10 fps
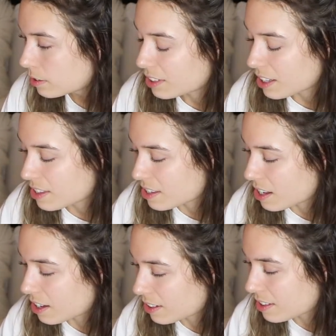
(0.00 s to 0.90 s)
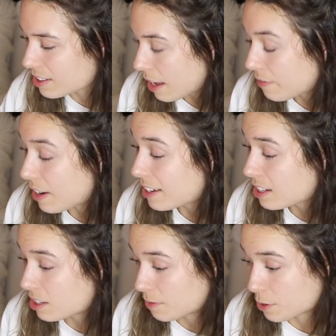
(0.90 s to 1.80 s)
That sucks. I find
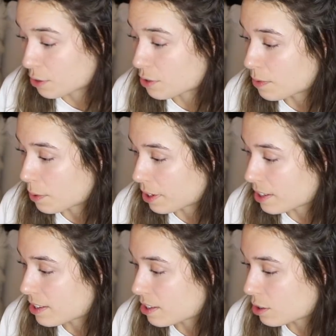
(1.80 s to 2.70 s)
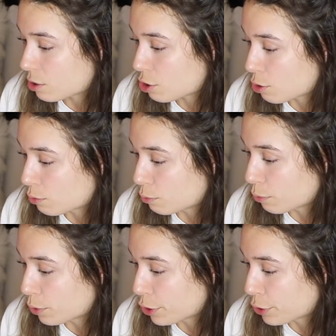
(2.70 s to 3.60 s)
it difficult to focus.
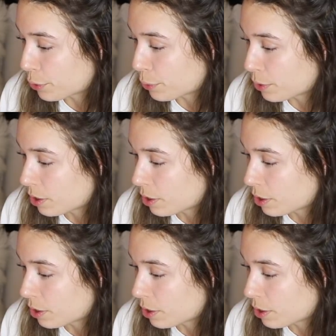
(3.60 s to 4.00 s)
True.